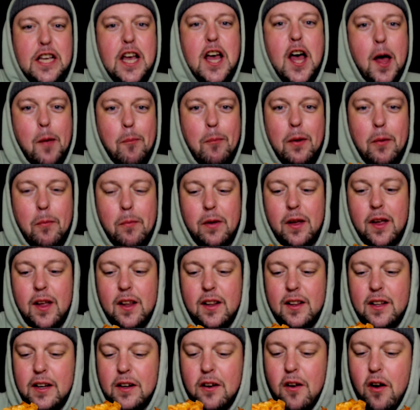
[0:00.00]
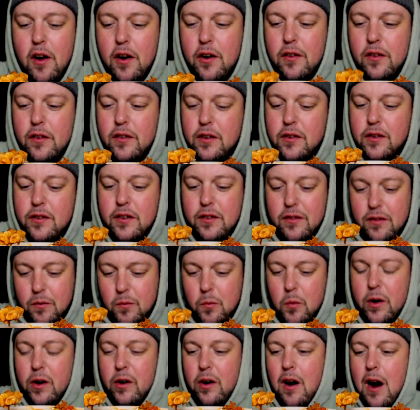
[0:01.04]
up a bit, like, on just
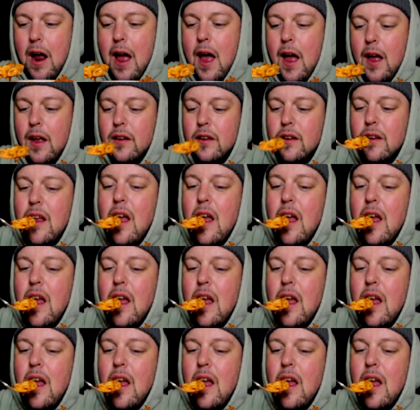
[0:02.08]
where you're at.